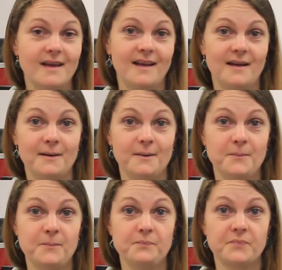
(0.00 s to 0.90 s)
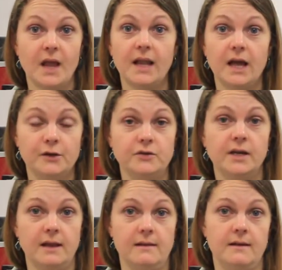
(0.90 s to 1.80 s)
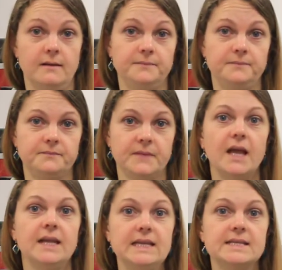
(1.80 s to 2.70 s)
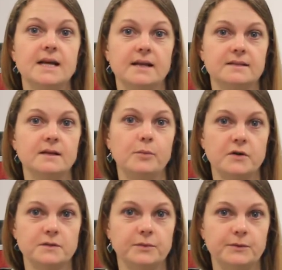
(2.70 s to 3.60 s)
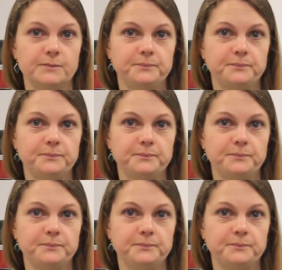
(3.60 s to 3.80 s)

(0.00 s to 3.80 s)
and how do I get there, and is that still possible?